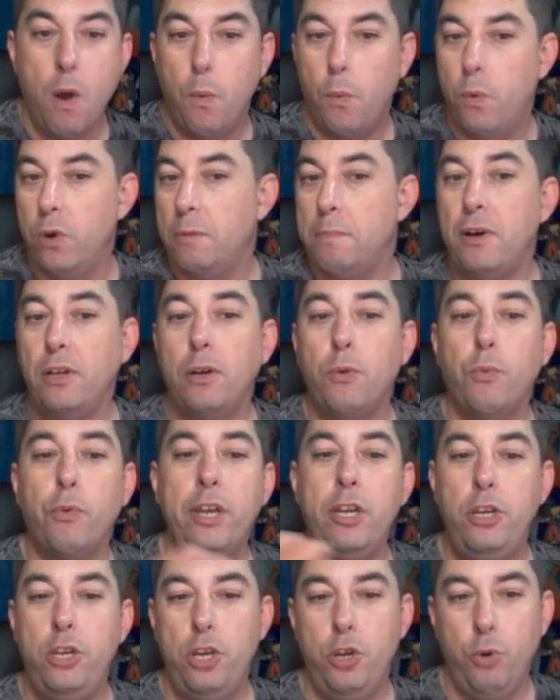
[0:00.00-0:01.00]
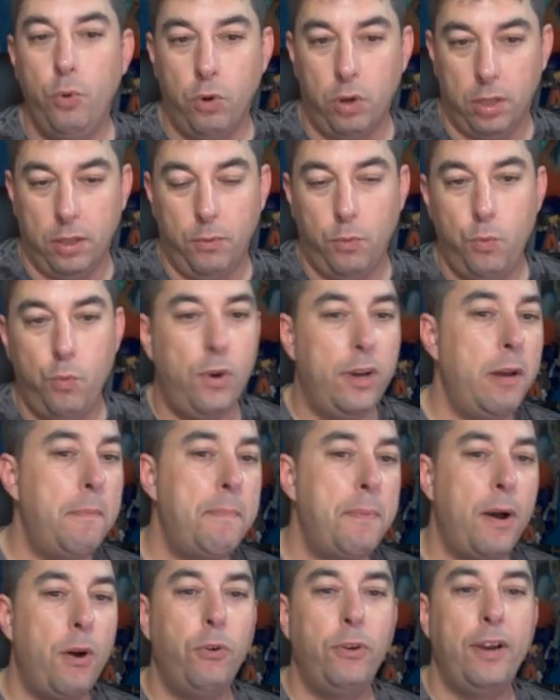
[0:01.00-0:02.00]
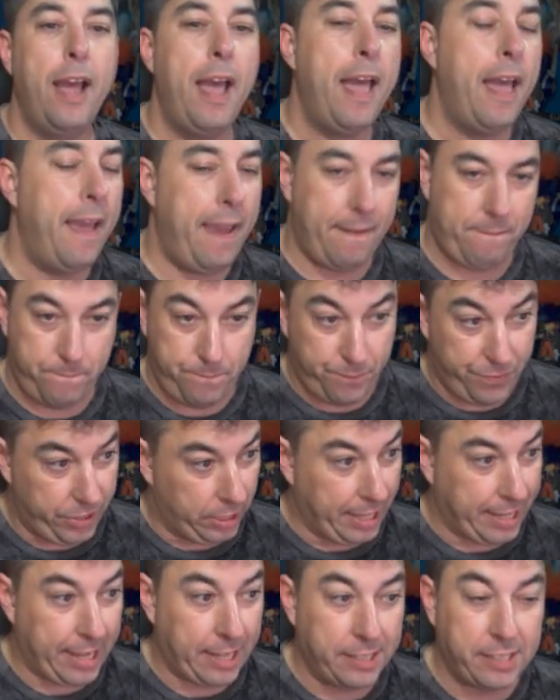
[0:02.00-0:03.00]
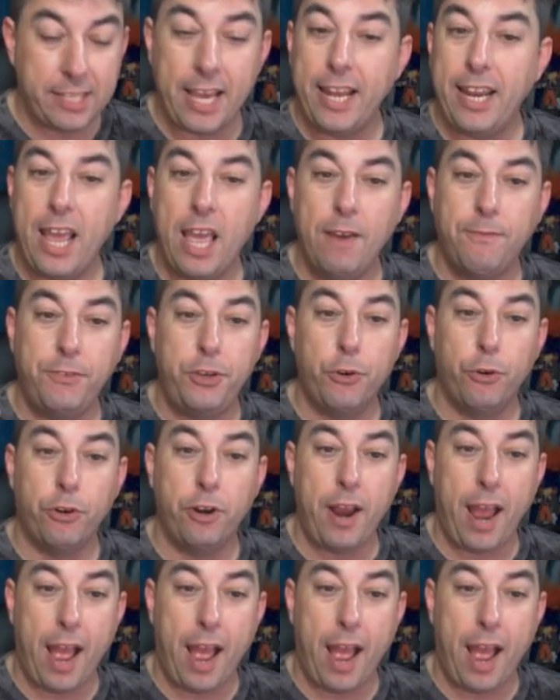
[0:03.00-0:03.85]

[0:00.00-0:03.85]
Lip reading: What about a renewal? What about, like I said, if you